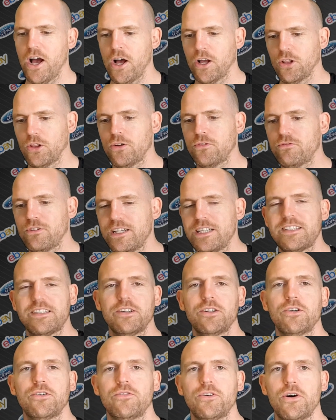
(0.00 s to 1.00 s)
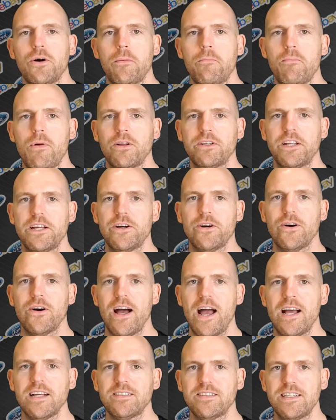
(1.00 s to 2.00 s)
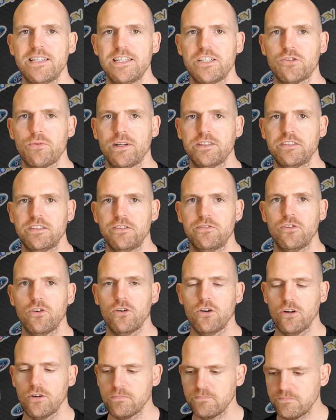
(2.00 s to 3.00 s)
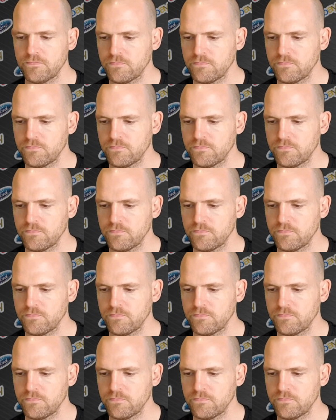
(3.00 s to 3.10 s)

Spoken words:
A lovely silver Mondeo ST24.